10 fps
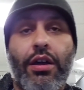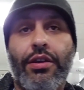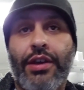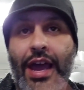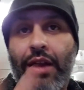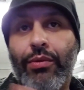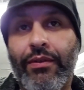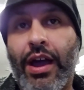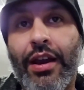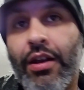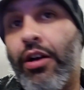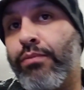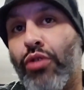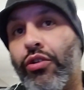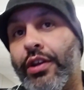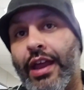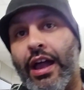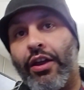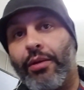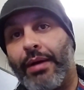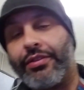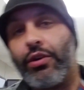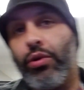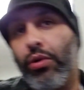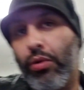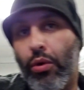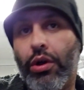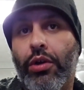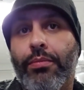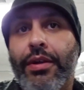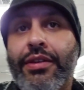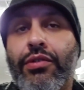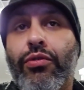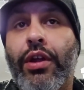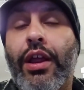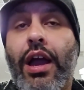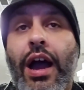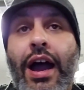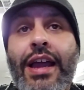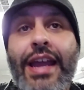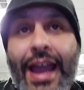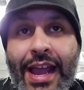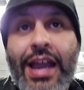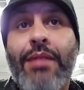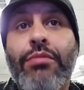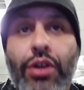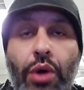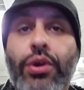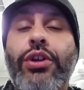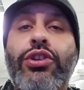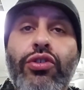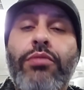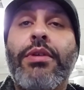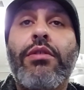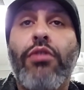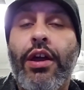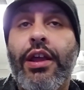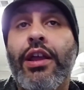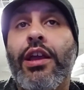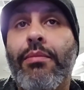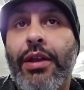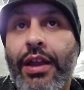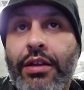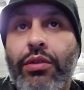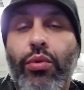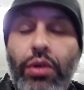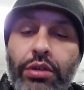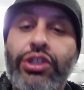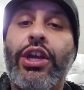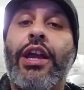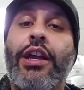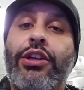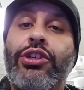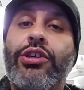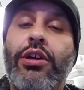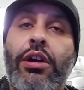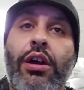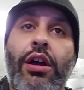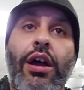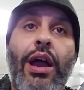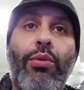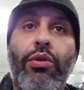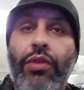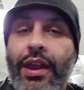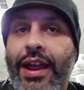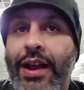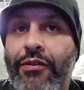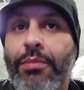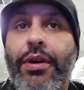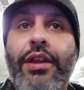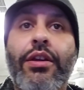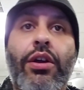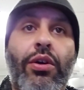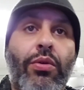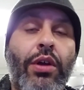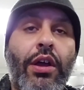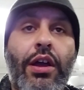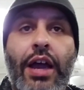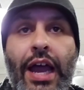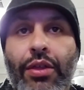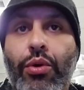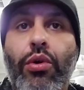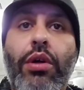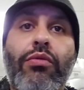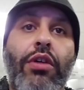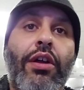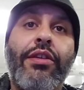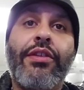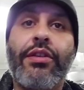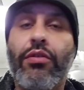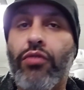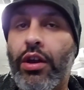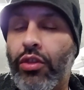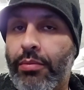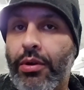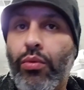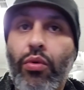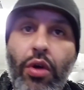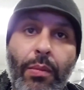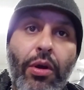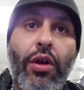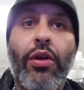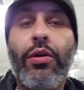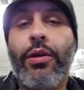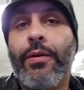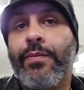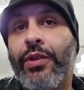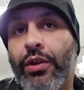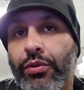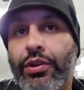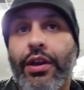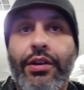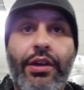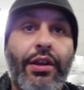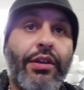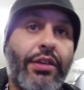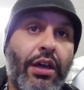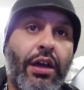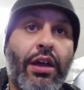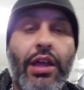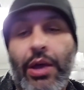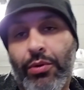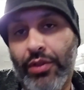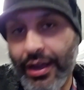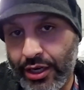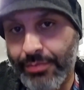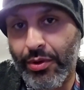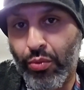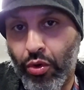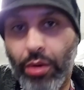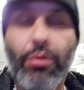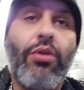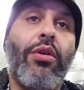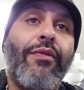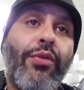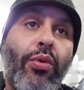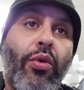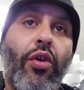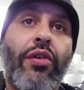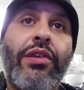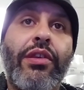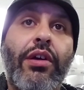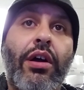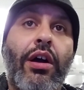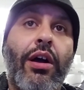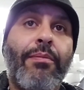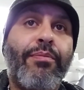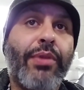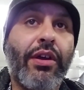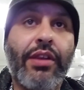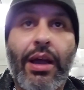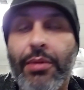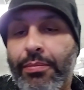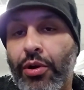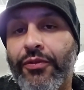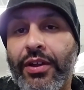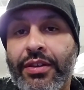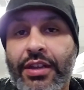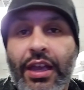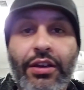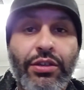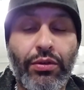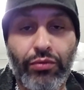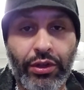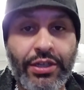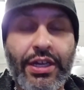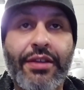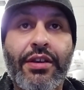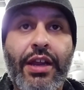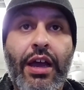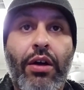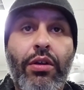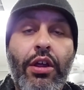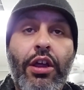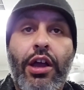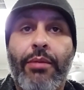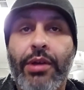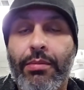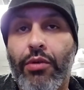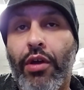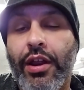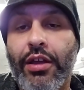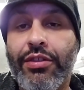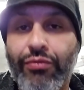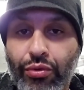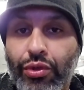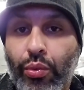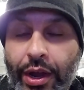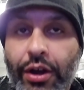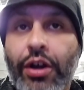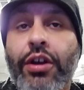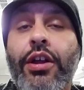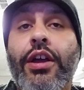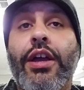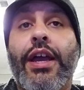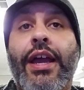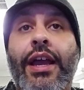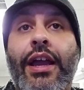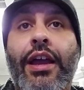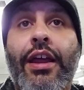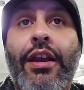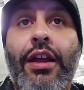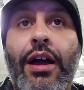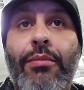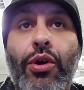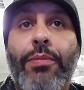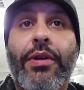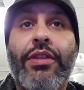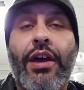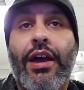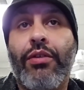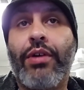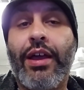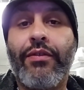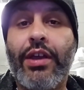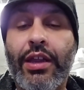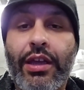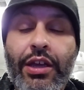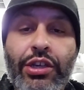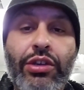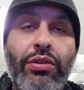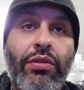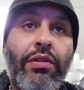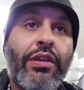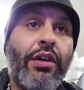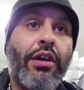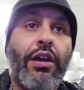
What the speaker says: now that we've got it all broken down about the whole oil mystery, I am going to be running in my next oil change. I will let everybody know how the oil runs. Does it run a little bit warmer? I would like it to be warmer, of course, because I'm in a perfect state to really test it out. I'm going to be running it through the winter, and I'm hoping that I don't have any issues.